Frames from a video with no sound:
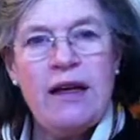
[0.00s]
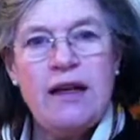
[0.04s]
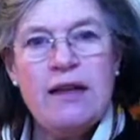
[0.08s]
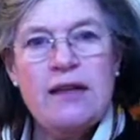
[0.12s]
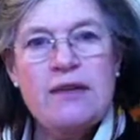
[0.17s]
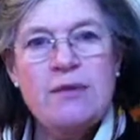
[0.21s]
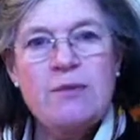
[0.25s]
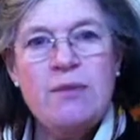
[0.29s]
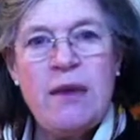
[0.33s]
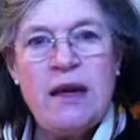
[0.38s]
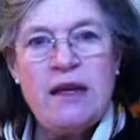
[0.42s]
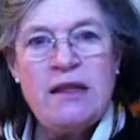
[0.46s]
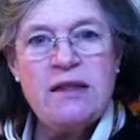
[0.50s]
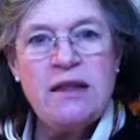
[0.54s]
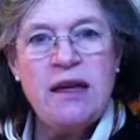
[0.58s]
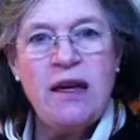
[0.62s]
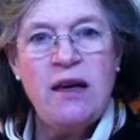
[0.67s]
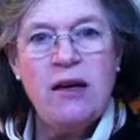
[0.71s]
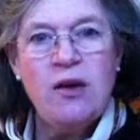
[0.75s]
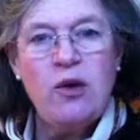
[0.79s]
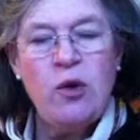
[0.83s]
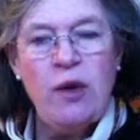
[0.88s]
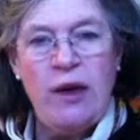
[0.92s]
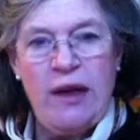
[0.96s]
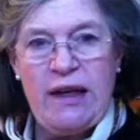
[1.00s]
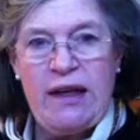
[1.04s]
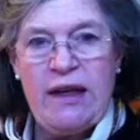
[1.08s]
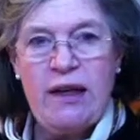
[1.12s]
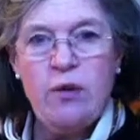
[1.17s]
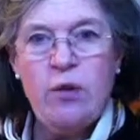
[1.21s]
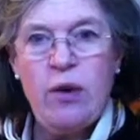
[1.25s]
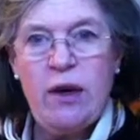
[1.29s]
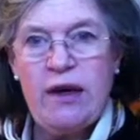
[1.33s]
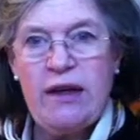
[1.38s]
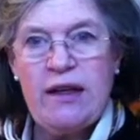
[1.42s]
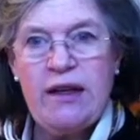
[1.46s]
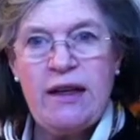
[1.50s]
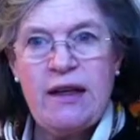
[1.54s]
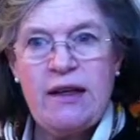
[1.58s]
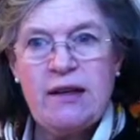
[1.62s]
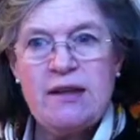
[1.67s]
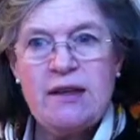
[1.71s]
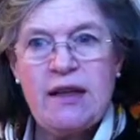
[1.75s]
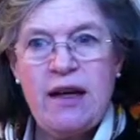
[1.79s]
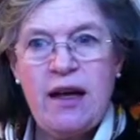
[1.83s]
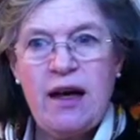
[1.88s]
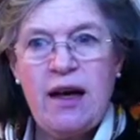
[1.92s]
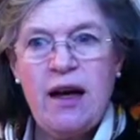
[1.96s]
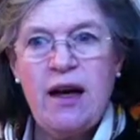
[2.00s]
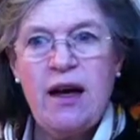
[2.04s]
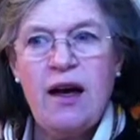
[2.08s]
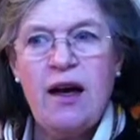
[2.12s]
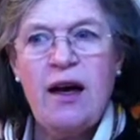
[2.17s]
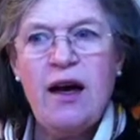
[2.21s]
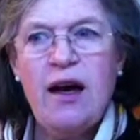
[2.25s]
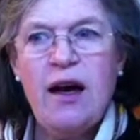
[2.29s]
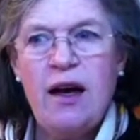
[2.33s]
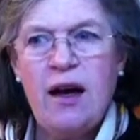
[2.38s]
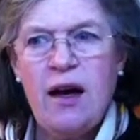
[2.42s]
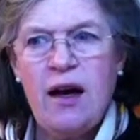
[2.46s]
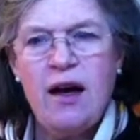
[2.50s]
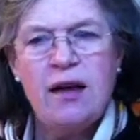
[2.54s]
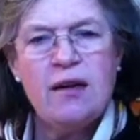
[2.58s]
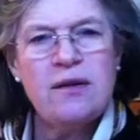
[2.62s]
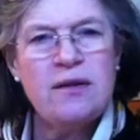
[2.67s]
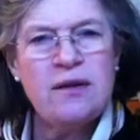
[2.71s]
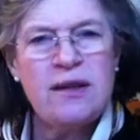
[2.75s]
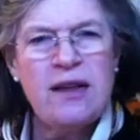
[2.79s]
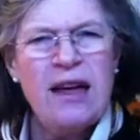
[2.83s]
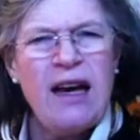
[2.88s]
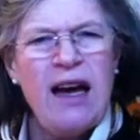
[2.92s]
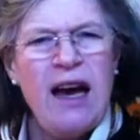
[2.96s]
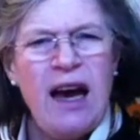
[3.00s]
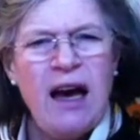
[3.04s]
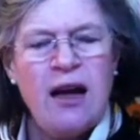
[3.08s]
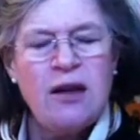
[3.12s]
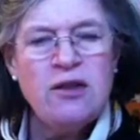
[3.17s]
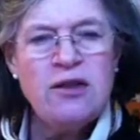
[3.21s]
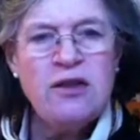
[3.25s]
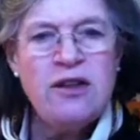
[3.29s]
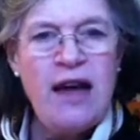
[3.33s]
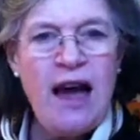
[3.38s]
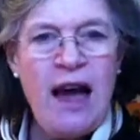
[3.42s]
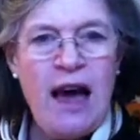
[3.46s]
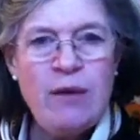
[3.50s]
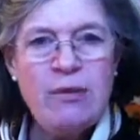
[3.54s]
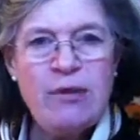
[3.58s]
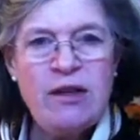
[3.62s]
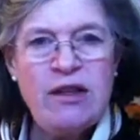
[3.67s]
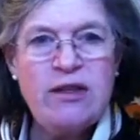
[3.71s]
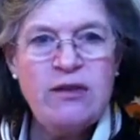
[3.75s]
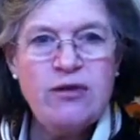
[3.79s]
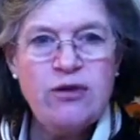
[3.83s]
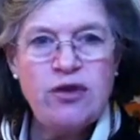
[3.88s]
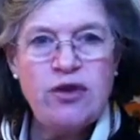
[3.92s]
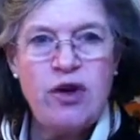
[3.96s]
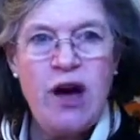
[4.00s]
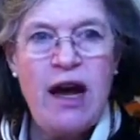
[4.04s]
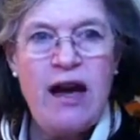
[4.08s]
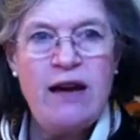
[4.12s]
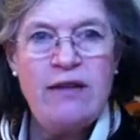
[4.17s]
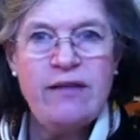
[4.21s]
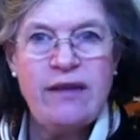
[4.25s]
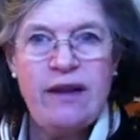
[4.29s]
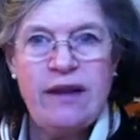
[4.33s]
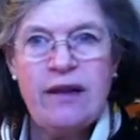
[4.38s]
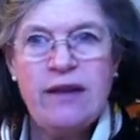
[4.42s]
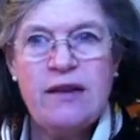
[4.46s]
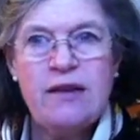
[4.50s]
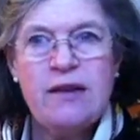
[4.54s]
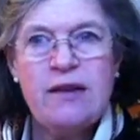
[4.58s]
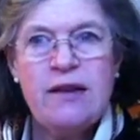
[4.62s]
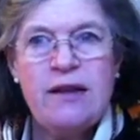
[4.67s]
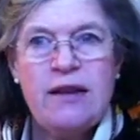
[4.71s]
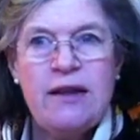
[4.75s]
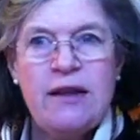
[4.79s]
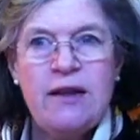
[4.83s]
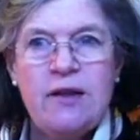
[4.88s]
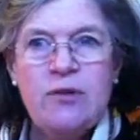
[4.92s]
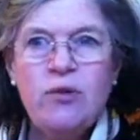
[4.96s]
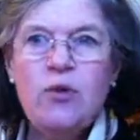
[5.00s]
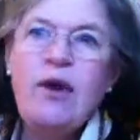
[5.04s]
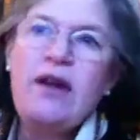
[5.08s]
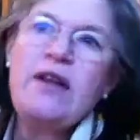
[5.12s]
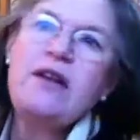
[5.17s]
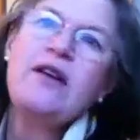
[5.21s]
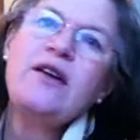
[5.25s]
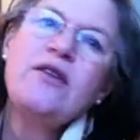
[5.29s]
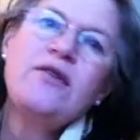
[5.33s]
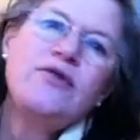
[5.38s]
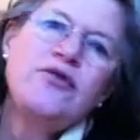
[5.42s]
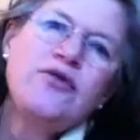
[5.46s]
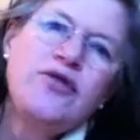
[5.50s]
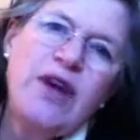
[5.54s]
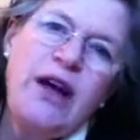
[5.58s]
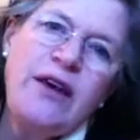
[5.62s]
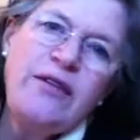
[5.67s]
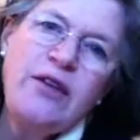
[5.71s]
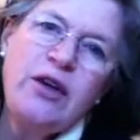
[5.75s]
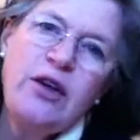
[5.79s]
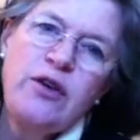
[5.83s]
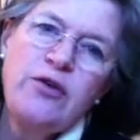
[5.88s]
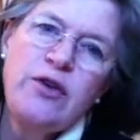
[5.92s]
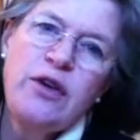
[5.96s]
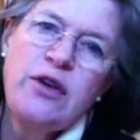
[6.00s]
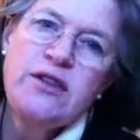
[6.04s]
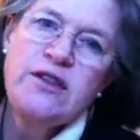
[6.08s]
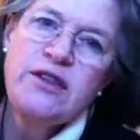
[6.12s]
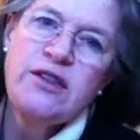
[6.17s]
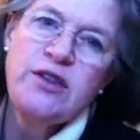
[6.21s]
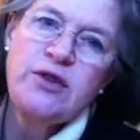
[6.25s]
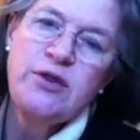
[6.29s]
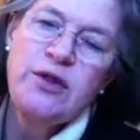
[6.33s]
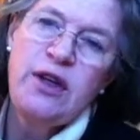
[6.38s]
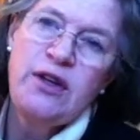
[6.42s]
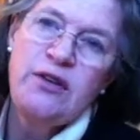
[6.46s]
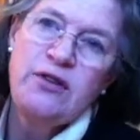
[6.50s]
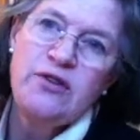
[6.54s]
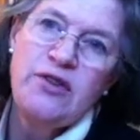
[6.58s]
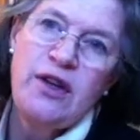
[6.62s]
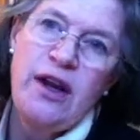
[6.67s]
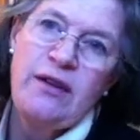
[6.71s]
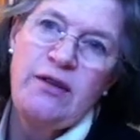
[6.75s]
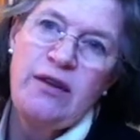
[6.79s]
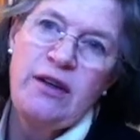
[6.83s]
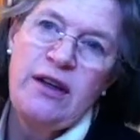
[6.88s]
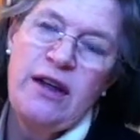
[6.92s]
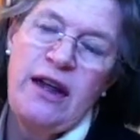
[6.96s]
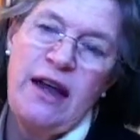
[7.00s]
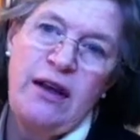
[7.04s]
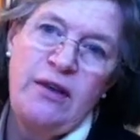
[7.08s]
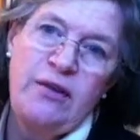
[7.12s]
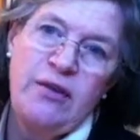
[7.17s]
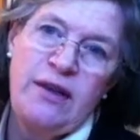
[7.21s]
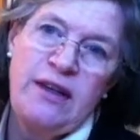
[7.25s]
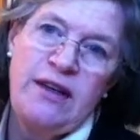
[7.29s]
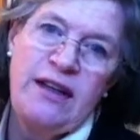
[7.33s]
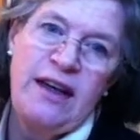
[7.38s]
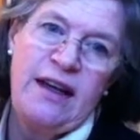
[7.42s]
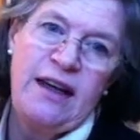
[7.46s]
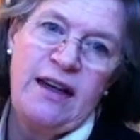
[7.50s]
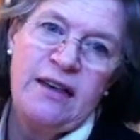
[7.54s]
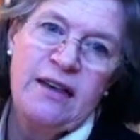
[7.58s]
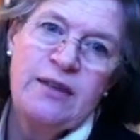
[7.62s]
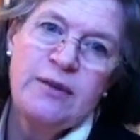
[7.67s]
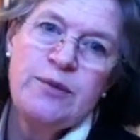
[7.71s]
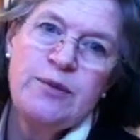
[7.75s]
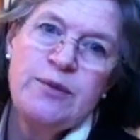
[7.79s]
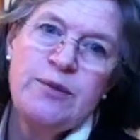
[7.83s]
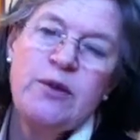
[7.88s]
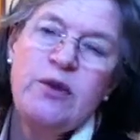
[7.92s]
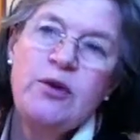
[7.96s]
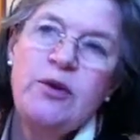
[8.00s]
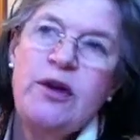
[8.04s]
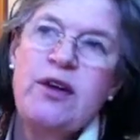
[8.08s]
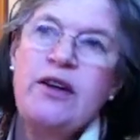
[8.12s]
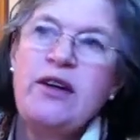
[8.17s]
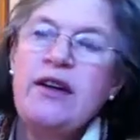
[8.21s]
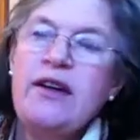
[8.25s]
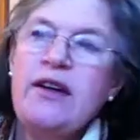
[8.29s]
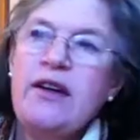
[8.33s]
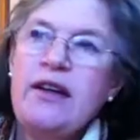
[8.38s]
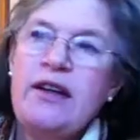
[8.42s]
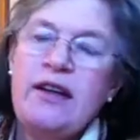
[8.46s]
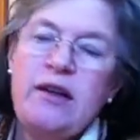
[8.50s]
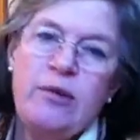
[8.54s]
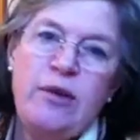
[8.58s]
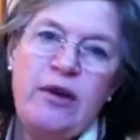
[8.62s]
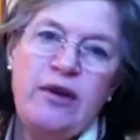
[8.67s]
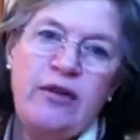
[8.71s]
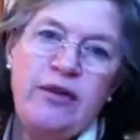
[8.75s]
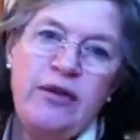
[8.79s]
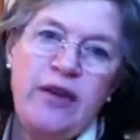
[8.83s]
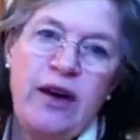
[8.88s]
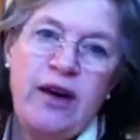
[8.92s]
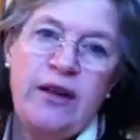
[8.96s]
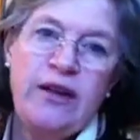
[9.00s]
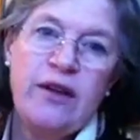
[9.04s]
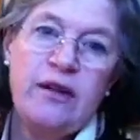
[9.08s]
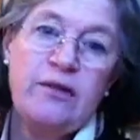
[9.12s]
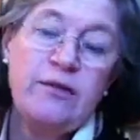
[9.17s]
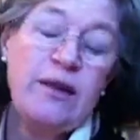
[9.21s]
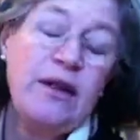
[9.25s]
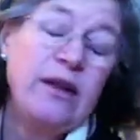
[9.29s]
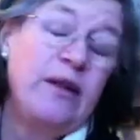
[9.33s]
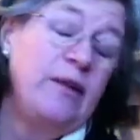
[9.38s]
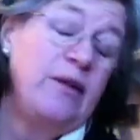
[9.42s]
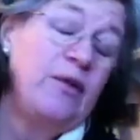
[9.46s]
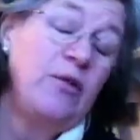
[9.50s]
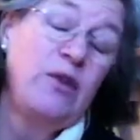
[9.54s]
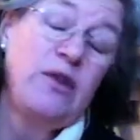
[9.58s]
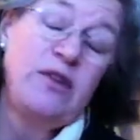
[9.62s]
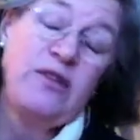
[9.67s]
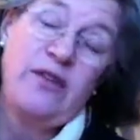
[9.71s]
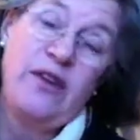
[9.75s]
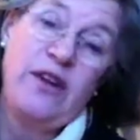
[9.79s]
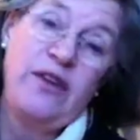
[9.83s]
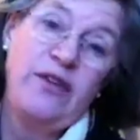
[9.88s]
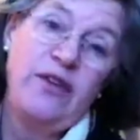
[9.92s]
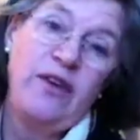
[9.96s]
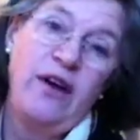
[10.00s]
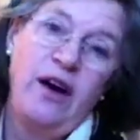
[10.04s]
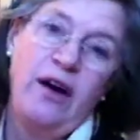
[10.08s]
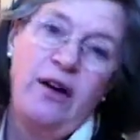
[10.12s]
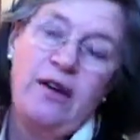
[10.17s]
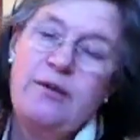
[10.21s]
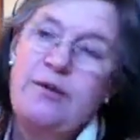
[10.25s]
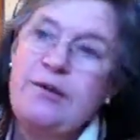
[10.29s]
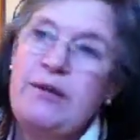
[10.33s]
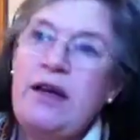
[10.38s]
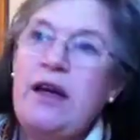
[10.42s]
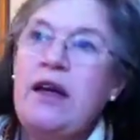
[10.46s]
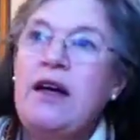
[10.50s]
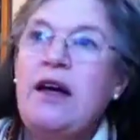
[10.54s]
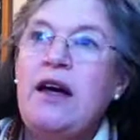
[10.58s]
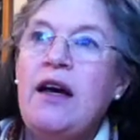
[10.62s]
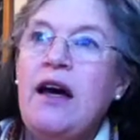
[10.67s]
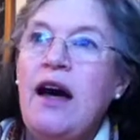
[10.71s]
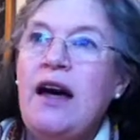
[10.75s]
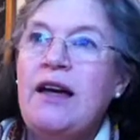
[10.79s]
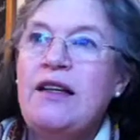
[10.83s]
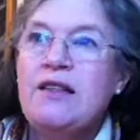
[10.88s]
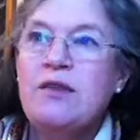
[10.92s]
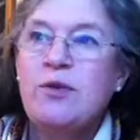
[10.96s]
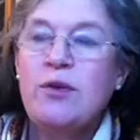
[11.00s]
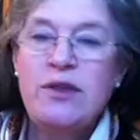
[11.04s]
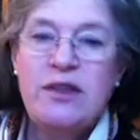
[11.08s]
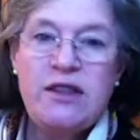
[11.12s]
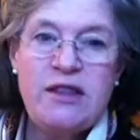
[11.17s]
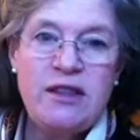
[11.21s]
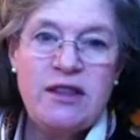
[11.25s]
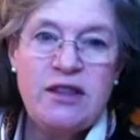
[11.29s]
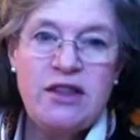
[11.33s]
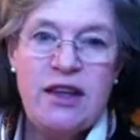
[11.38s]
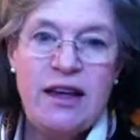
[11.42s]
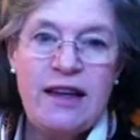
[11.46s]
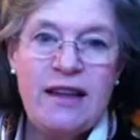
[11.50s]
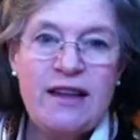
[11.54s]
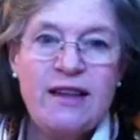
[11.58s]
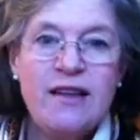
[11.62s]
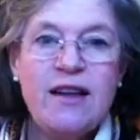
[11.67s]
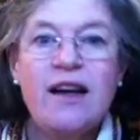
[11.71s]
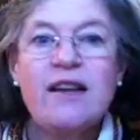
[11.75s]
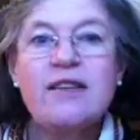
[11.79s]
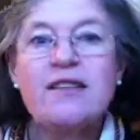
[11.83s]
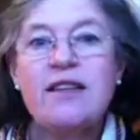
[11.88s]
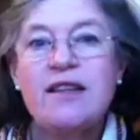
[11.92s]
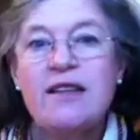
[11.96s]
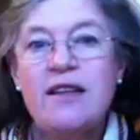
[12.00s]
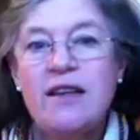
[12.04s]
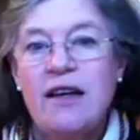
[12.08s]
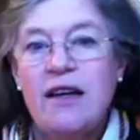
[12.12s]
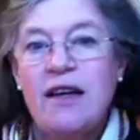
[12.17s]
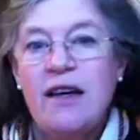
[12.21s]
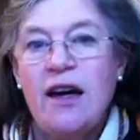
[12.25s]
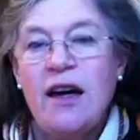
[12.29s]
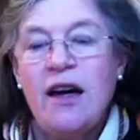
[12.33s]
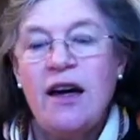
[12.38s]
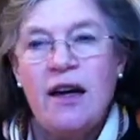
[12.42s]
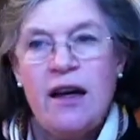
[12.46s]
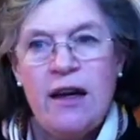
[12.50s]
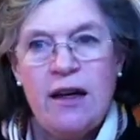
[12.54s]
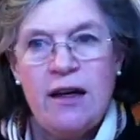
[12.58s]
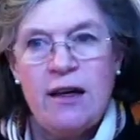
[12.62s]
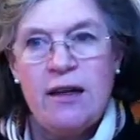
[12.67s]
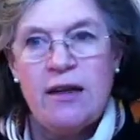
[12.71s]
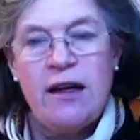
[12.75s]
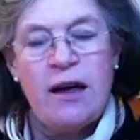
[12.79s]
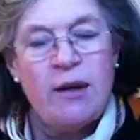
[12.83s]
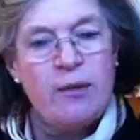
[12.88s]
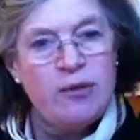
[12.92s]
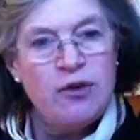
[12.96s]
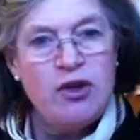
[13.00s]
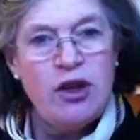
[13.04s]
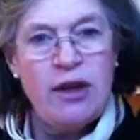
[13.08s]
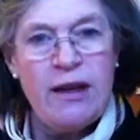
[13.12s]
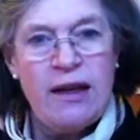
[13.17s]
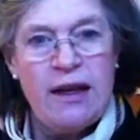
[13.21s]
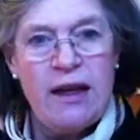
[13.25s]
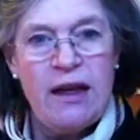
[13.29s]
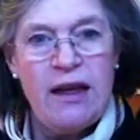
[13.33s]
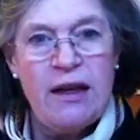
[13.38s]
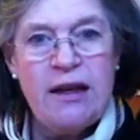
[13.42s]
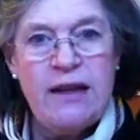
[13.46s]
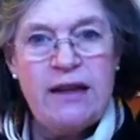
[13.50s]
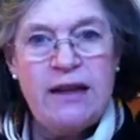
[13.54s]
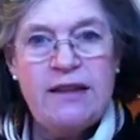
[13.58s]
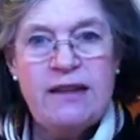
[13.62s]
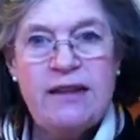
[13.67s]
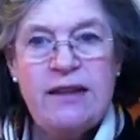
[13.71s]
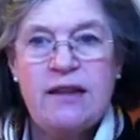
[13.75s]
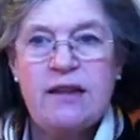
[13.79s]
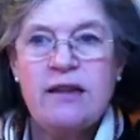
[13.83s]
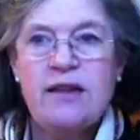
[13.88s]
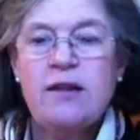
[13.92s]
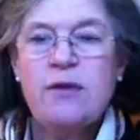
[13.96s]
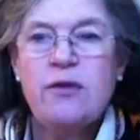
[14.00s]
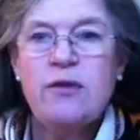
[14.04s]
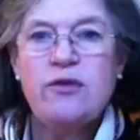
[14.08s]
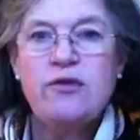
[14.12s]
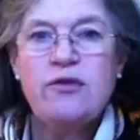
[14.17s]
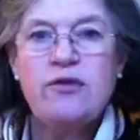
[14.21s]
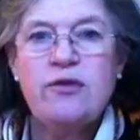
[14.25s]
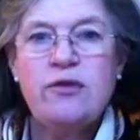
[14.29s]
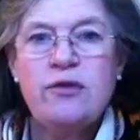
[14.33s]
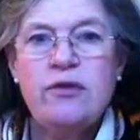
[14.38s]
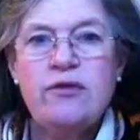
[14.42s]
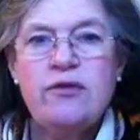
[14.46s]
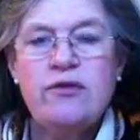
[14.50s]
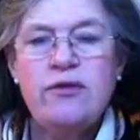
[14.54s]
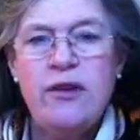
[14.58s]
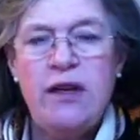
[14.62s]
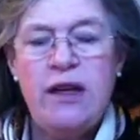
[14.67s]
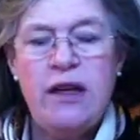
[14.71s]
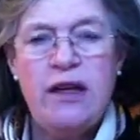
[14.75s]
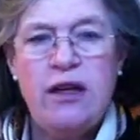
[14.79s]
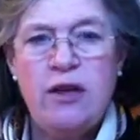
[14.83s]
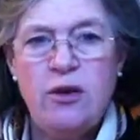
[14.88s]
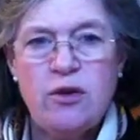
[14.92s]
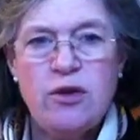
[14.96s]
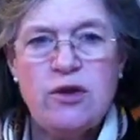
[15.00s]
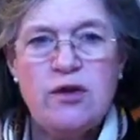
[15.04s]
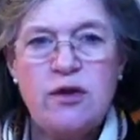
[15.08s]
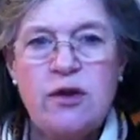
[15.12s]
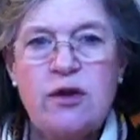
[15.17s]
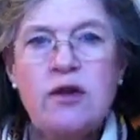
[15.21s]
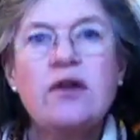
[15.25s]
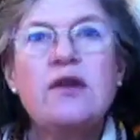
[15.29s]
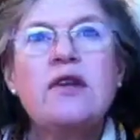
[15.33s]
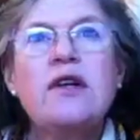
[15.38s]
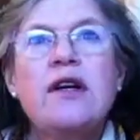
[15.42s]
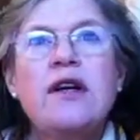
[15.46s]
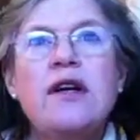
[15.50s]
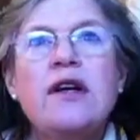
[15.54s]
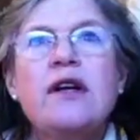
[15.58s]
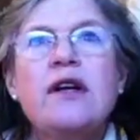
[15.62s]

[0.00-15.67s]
It's amazing how quickly one gets out of the habit of driving. Well, I'm driving on roads that you don't travel every day. You know, going a little bit further. And it wasn't very far. I just wanted to check it out. And I'm jolly glad I did. It was really useful.